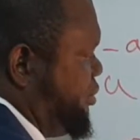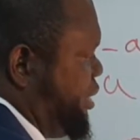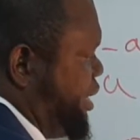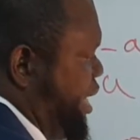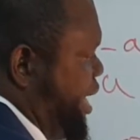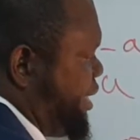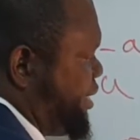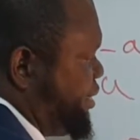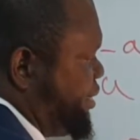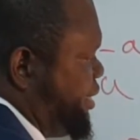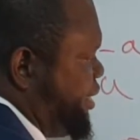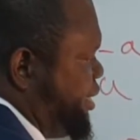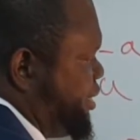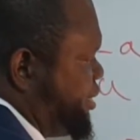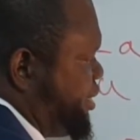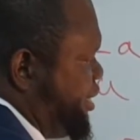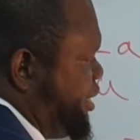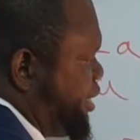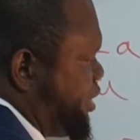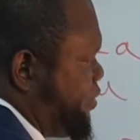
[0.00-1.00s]
x
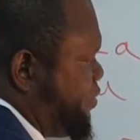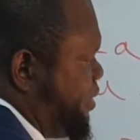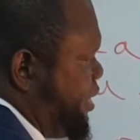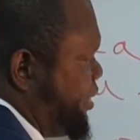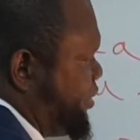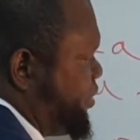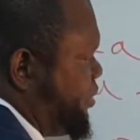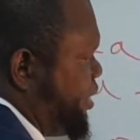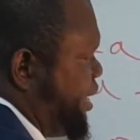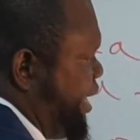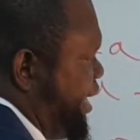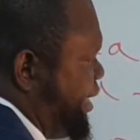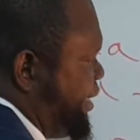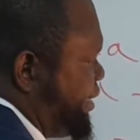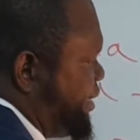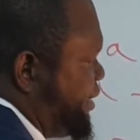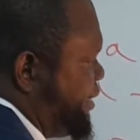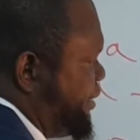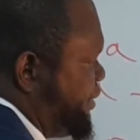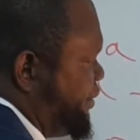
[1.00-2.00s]
is equal to 8.